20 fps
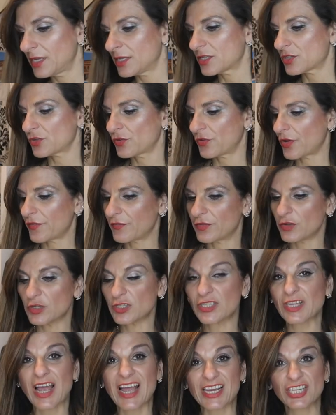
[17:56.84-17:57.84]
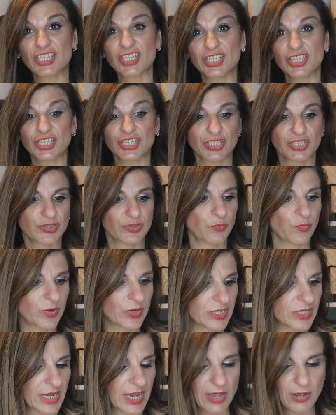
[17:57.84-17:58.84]
So I've used, I actually just
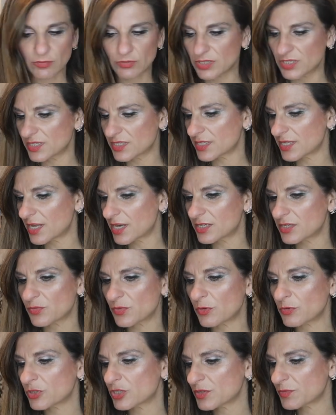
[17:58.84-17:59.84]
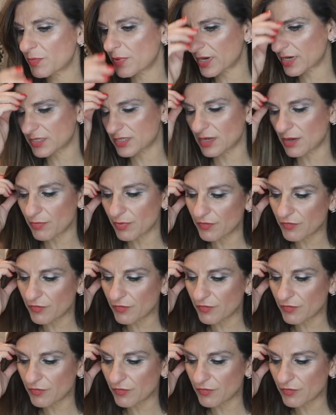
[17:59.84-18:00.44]
went to Aldi's there as well and just picked up